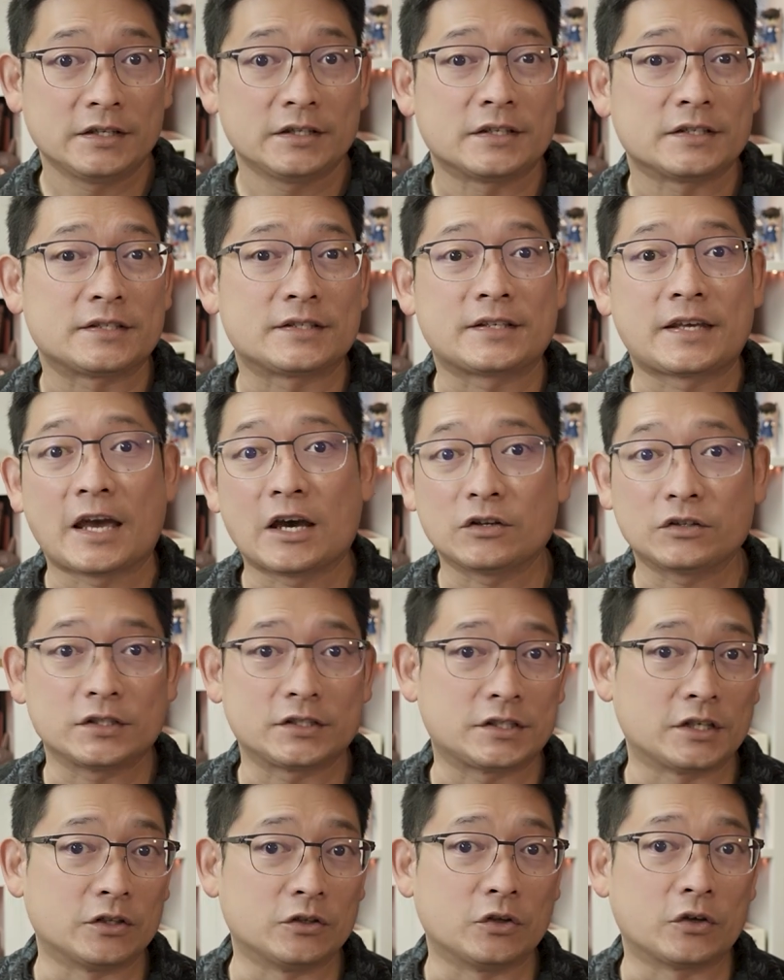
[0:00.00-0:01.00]
The scale
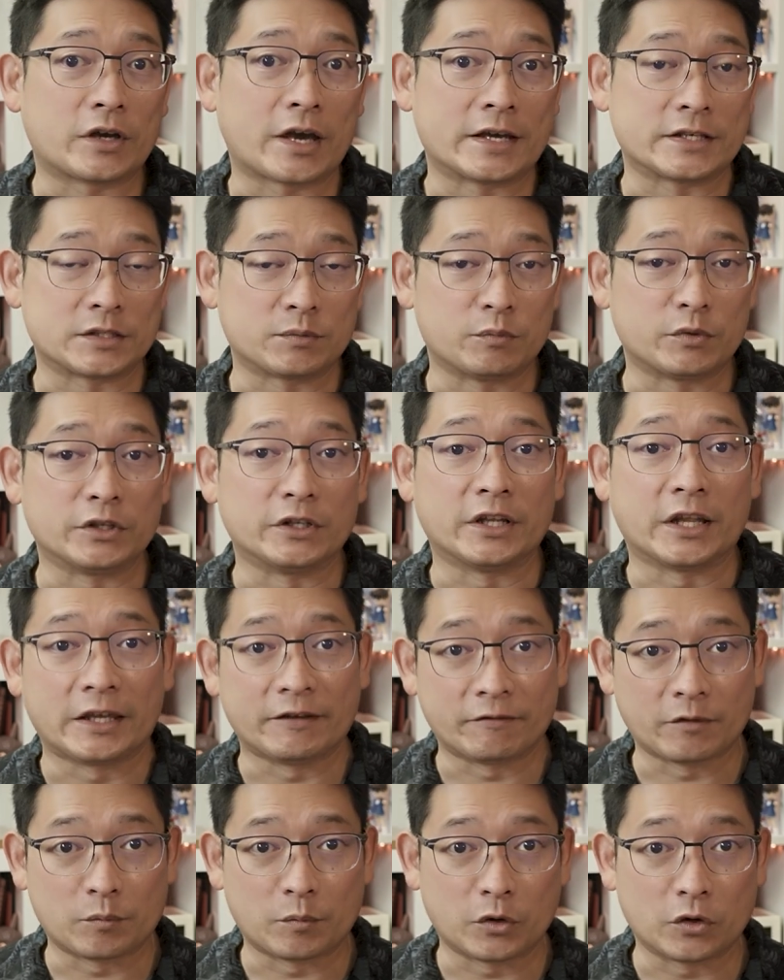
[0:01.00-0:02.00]
doesn't look as
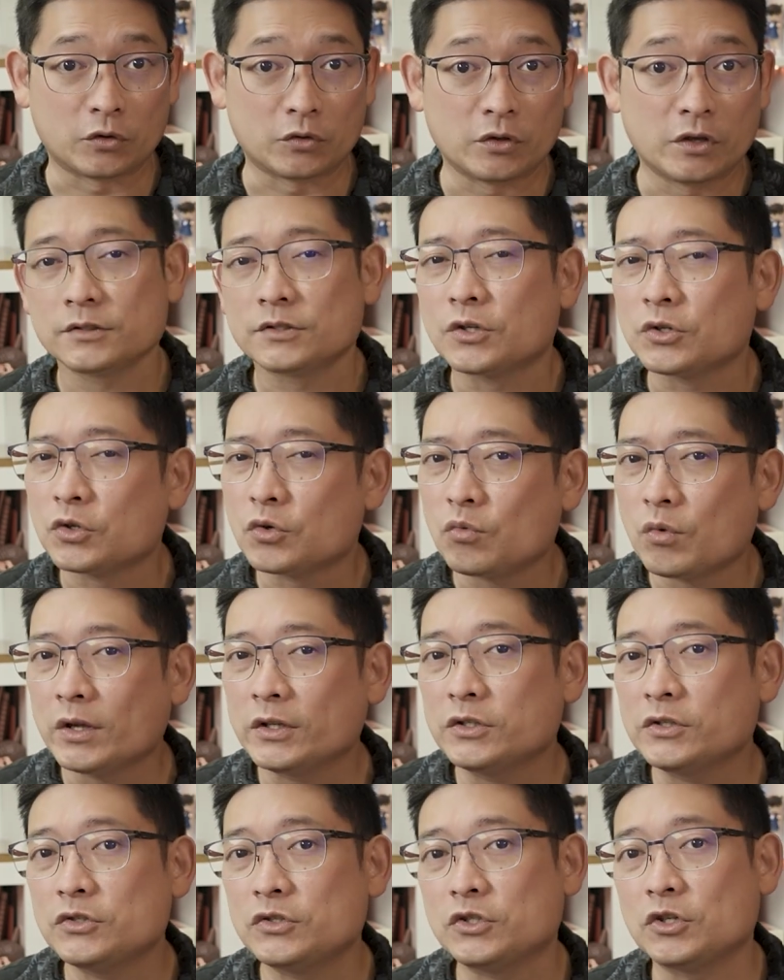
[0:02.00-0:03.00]
believable, so you
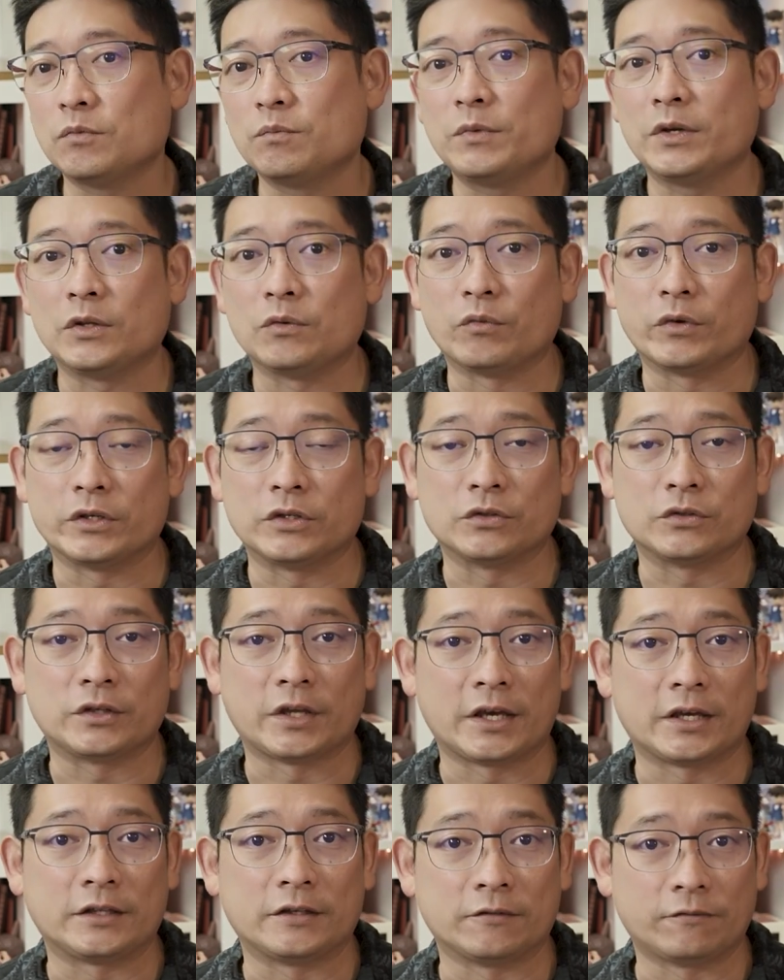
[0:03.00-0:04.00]
want to zoom in when you
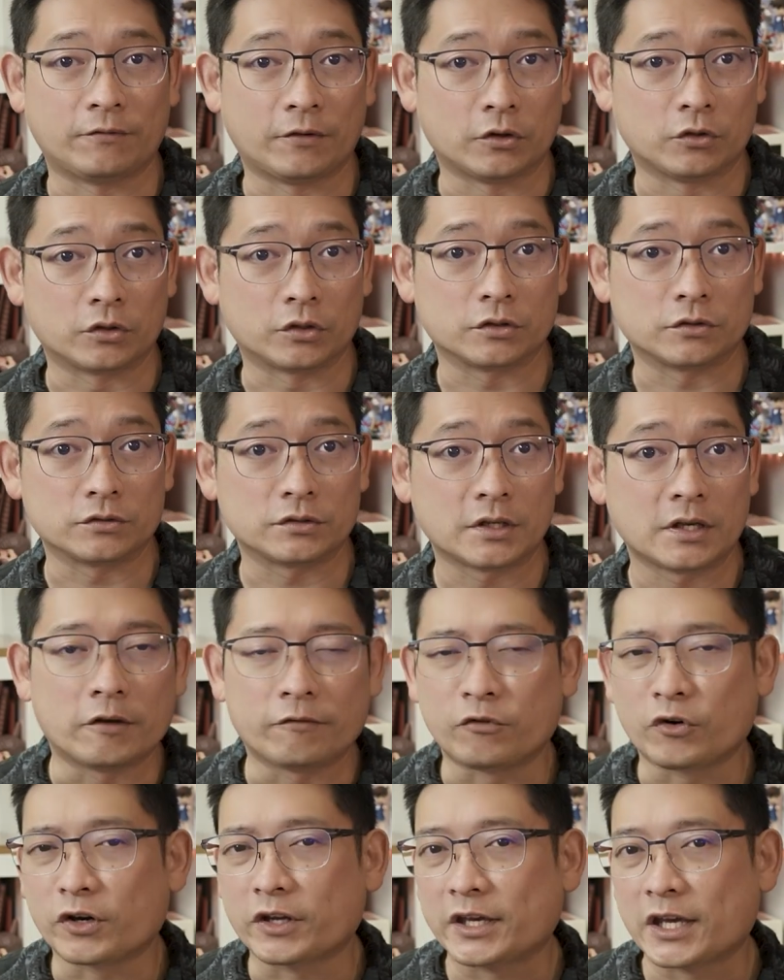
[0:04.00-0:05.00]
take the photos.
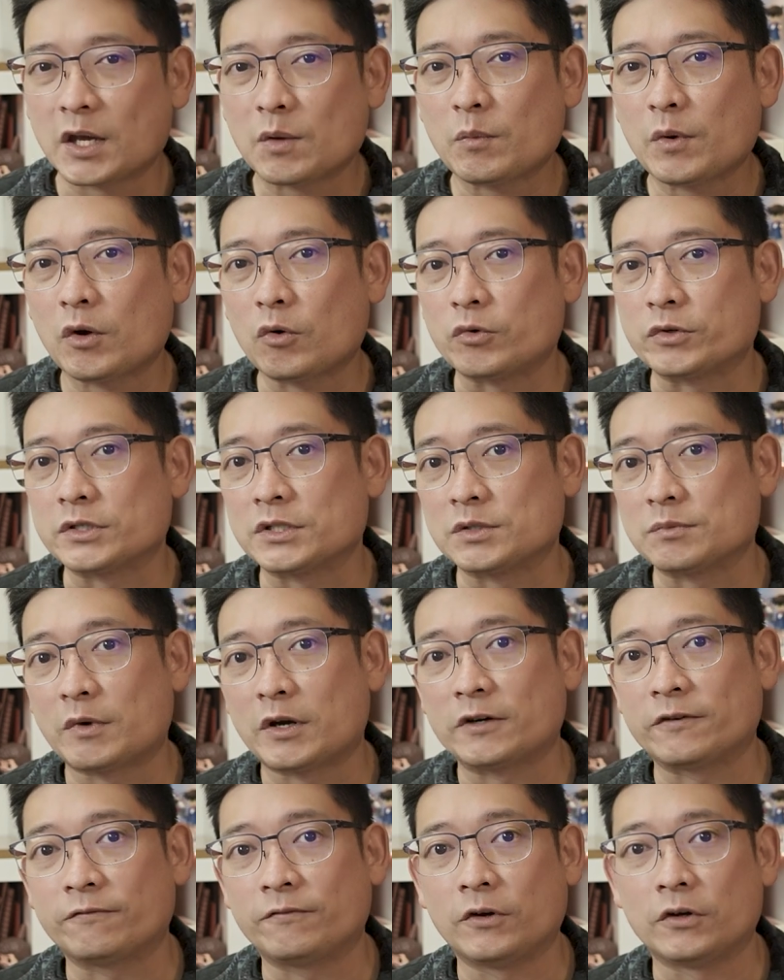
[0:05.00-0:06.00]
If your camera or
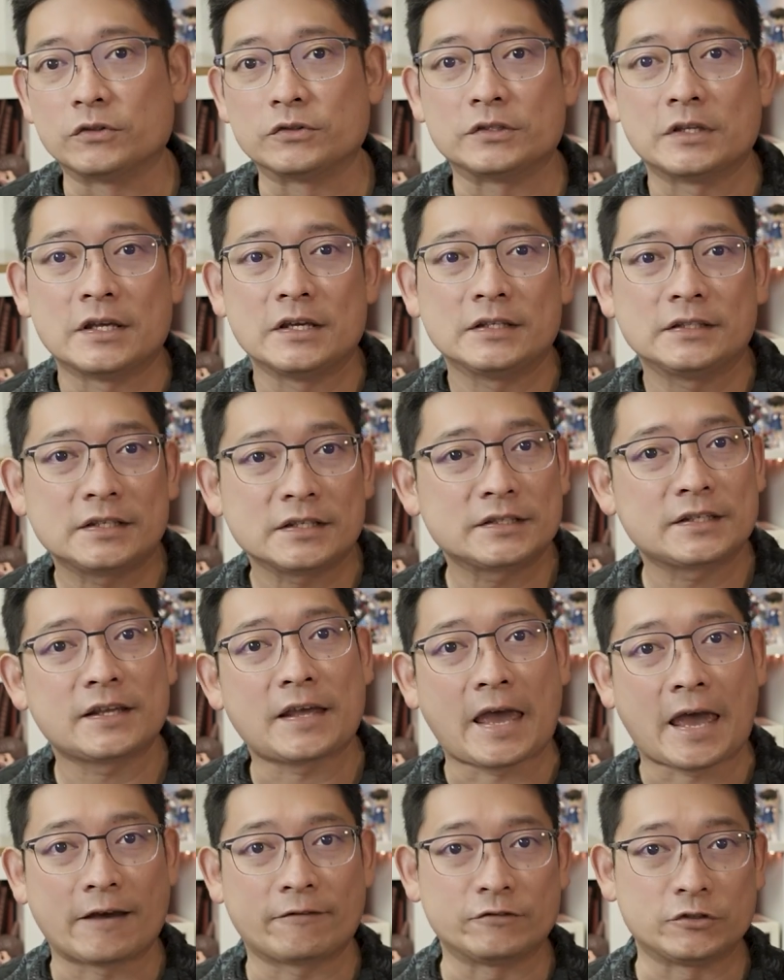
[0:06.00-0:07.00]
smartphone
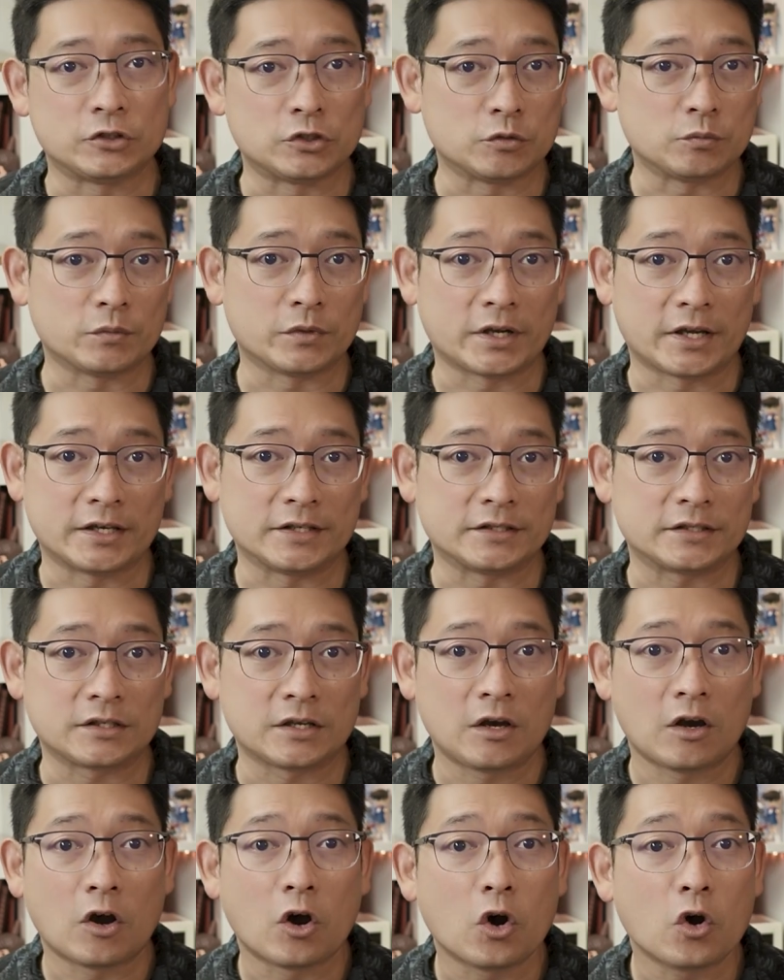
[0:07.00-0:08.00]
doesn't have zoom
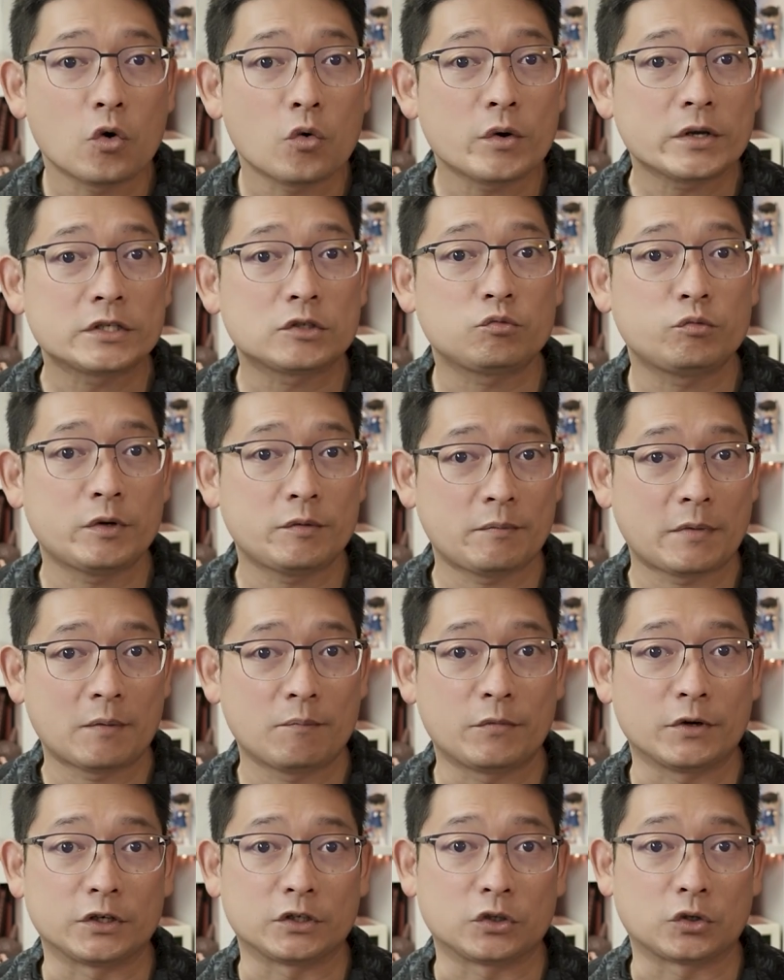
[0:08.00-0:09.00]
lens, always
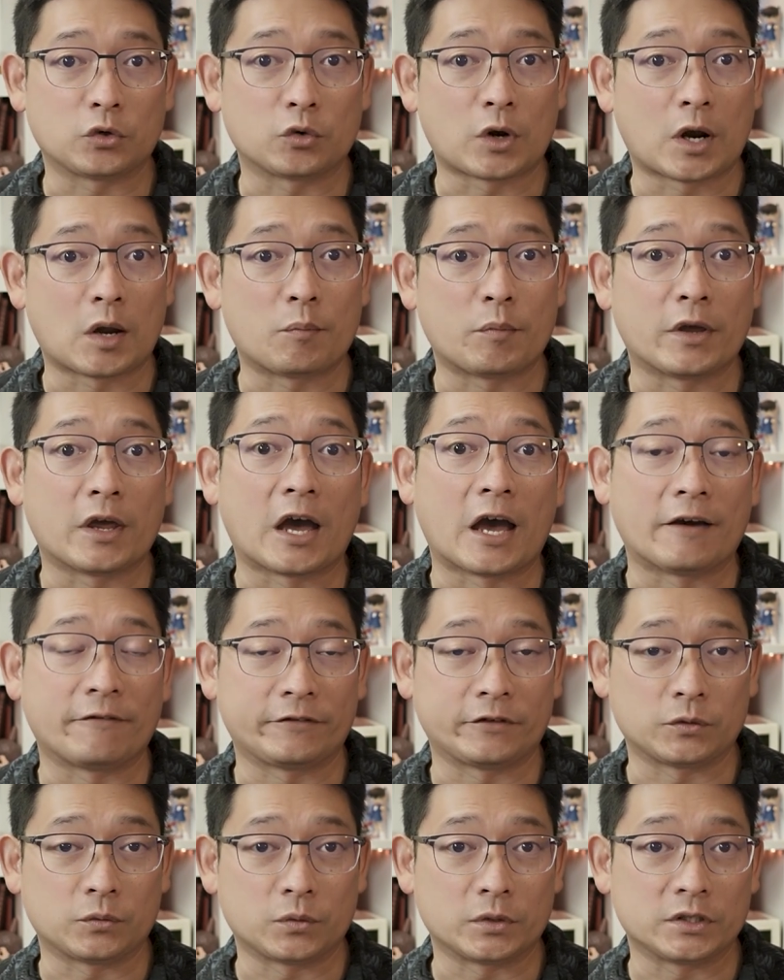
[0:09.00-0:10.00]
remember to crop it
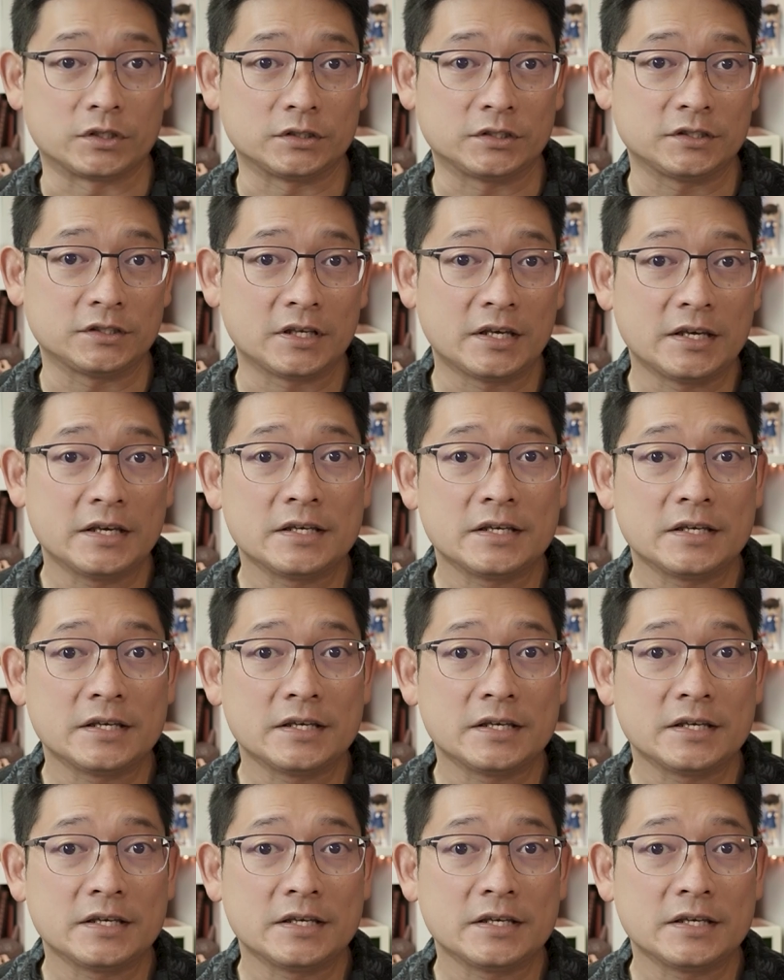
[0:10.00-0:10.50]
afterwards.